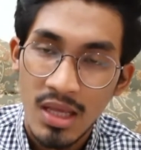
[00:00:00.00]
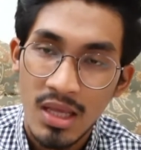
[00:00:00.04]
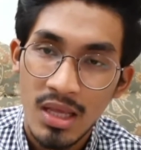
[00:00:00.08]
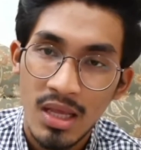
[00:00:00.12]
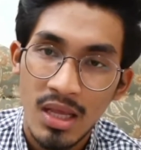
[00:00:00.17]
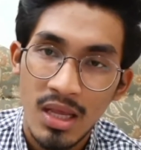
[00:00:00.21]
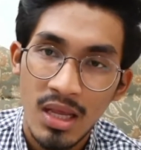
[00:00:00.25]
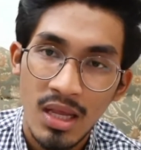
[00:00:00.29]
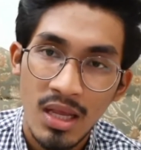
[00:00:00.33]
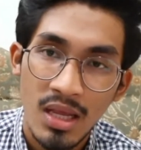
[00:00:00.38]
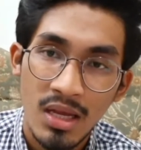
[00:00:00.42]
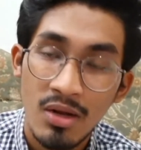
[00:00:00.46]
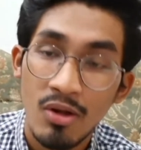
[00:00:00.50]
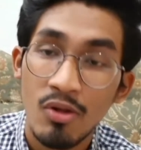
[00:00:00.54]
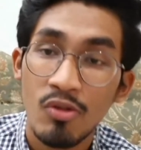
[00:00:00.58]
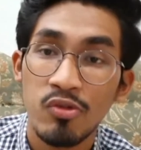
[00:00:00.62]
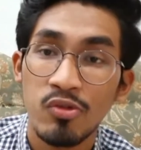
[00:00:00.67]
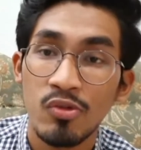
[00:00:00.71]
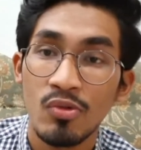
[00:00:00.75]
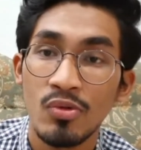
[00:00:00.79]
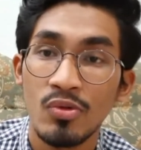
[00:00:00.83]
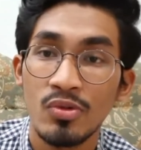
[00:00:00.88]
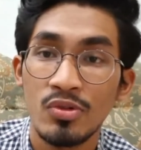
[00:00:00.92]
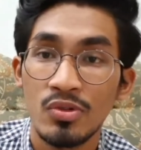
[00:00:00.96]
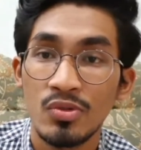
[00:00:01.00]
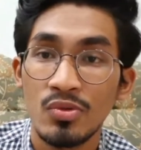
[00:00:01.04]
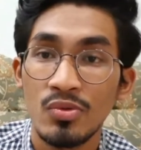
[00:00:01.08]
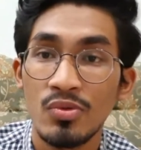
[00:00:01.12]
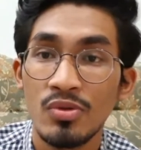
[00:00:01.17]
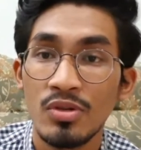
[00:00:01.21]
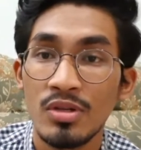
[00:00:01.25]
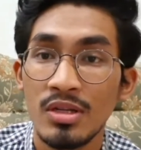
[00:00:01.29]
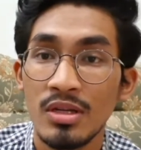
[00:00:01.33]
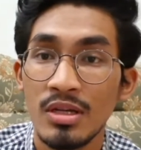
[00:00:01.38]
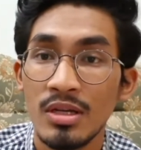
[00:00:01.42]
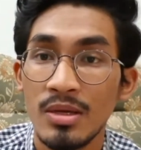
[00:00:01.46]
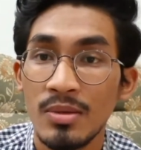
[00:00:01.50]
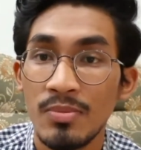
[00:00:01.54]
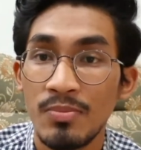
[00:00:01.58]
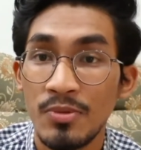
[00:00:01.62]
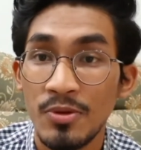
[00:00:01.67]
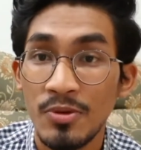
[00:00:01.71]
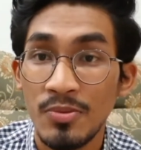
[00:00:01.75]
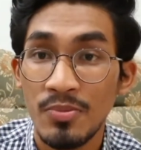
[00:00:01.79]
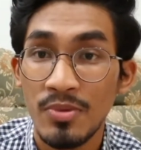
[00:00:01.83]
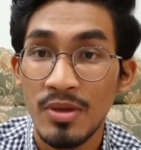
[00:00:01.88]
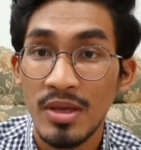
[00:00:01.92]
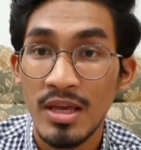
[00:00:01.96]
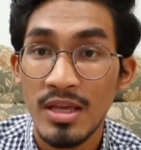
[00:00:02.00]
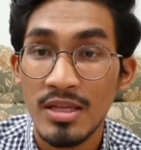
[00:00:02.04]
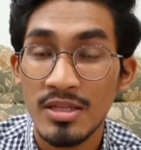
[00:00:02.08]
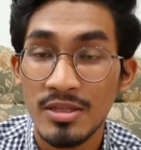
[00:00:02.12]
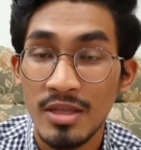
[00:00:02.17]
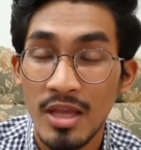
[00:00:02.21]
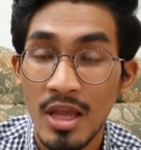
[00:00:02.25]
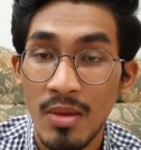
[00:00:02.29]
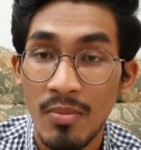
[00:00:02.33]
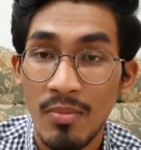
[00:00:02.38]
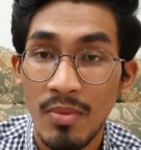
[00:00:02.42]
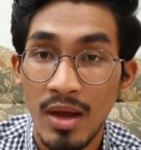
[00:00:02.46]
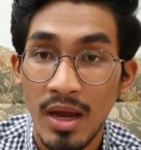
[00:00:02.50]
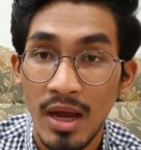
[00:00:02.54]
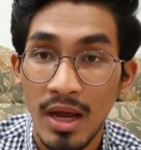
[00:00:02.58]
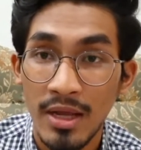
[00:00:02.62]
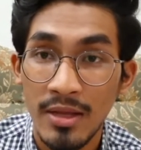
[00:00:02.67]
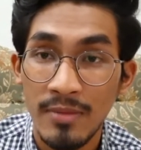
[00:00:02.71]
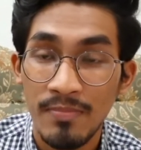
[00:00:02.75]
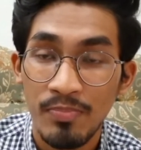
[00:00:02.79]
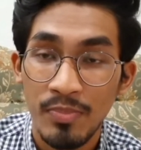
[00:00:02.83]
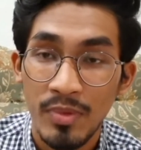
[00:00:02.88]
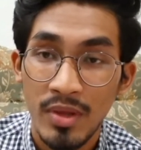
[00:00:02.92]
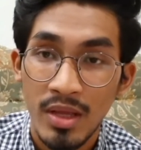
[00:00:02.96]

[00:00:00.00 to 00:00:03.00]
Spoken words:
And also through the PPSMI,